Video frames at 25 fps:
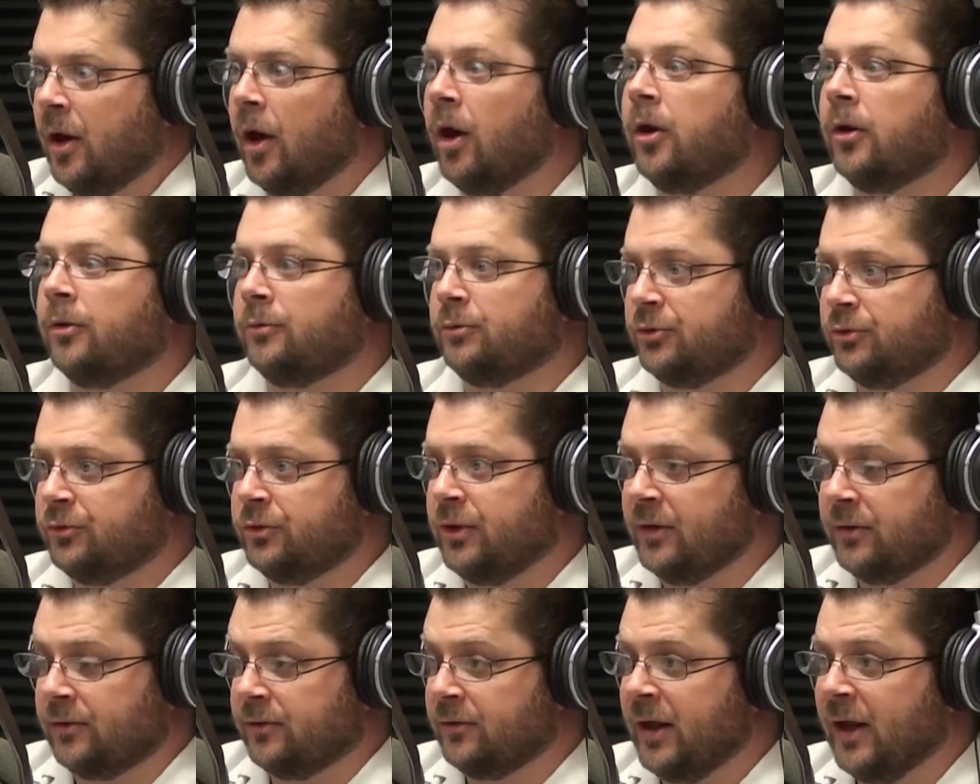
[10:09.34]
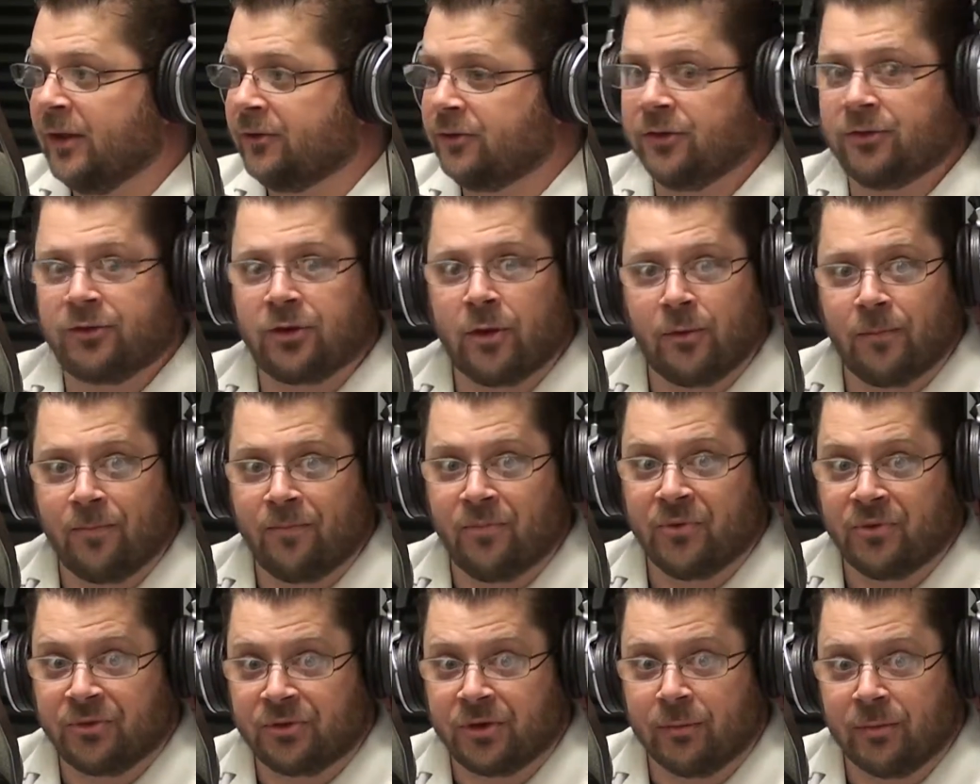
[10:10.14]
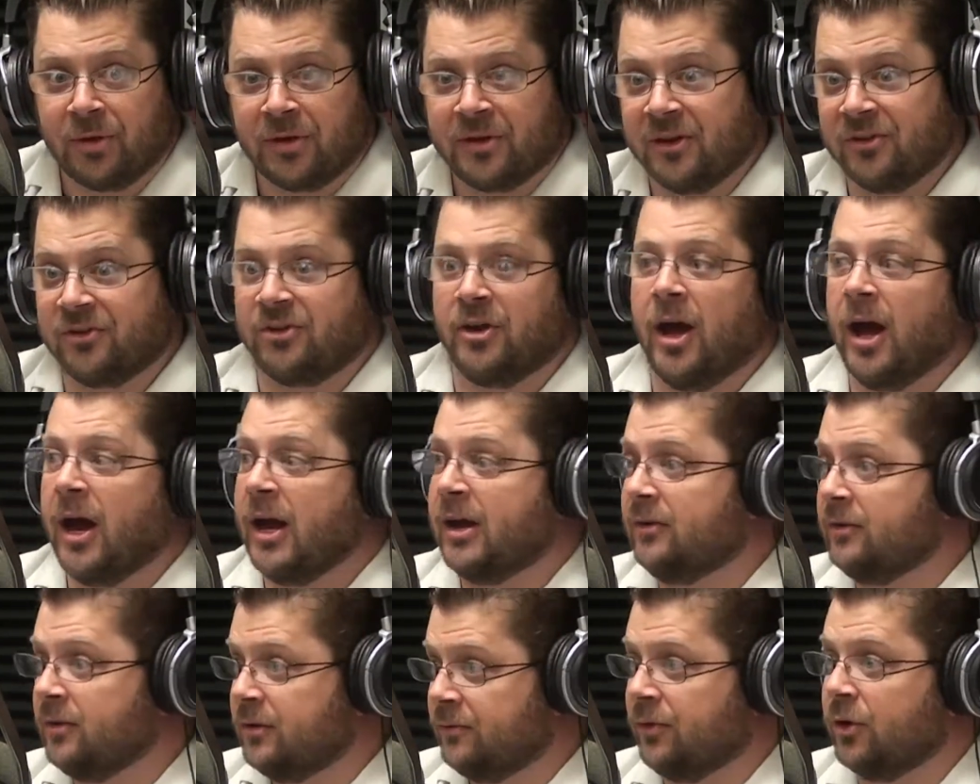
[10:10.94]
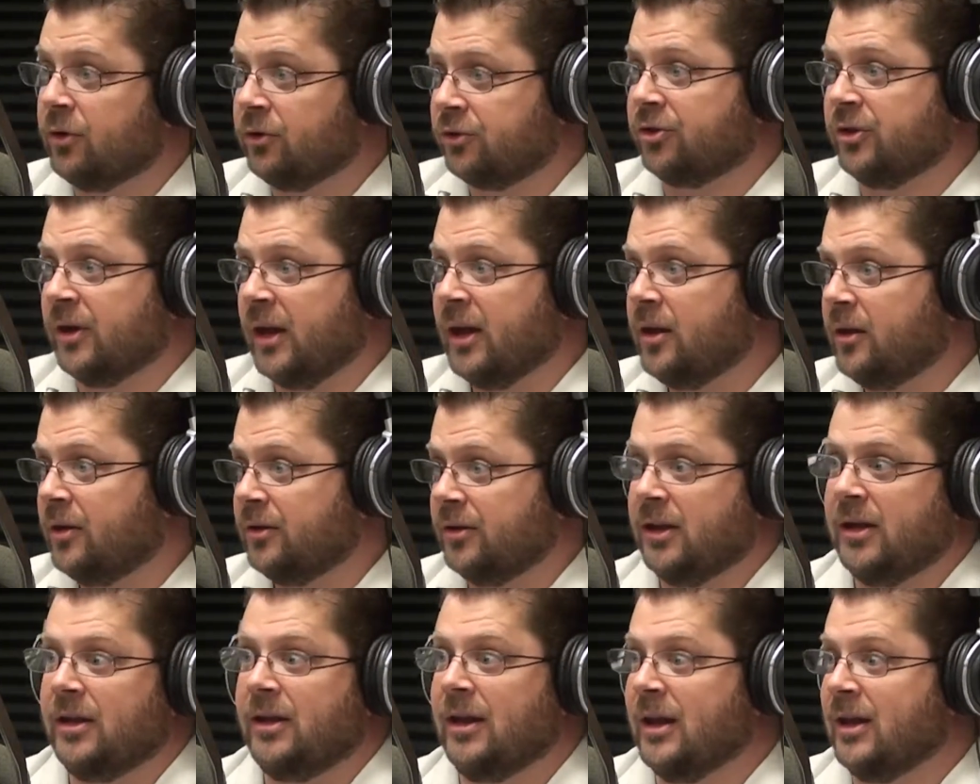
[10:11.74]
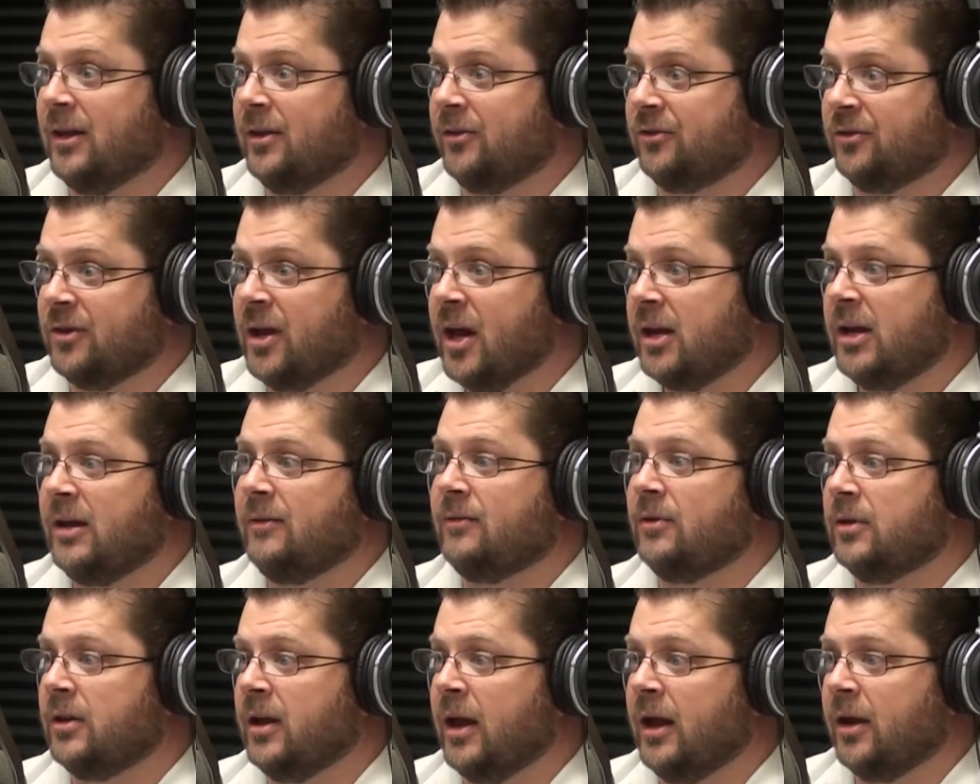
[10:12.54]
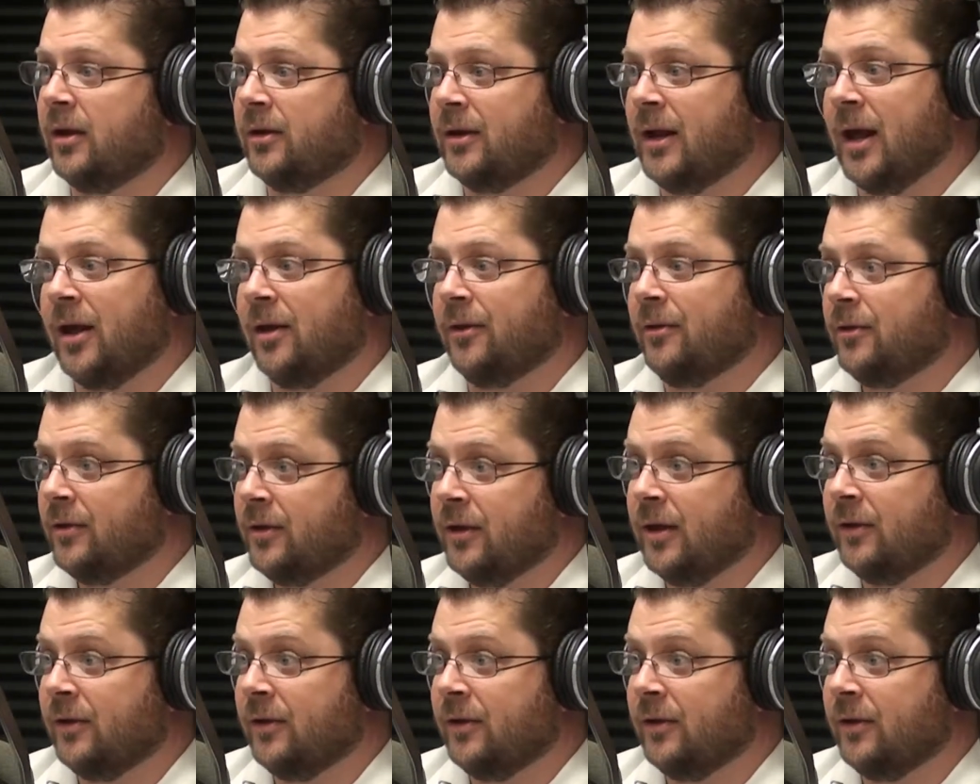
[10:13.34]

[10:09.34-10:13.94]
aren't tested, so some of the design functionality is not even there. Now,